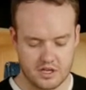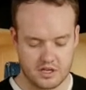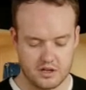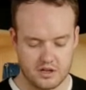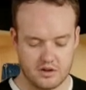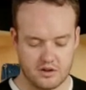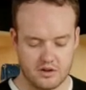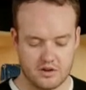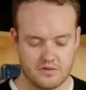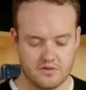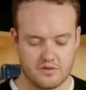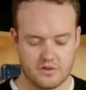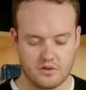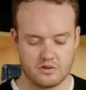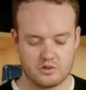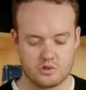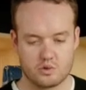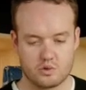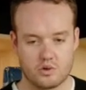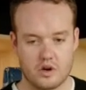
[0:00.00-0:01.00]

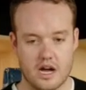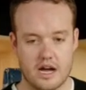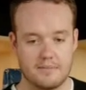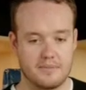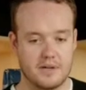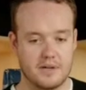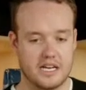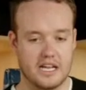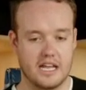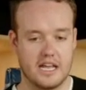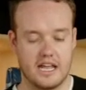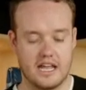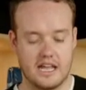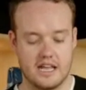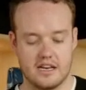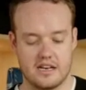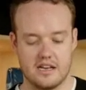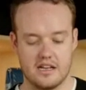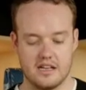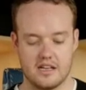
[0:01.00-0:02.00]
Beautiful. Drop it
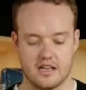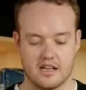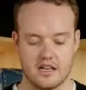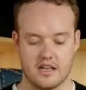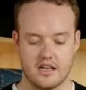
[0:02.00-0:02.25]
in.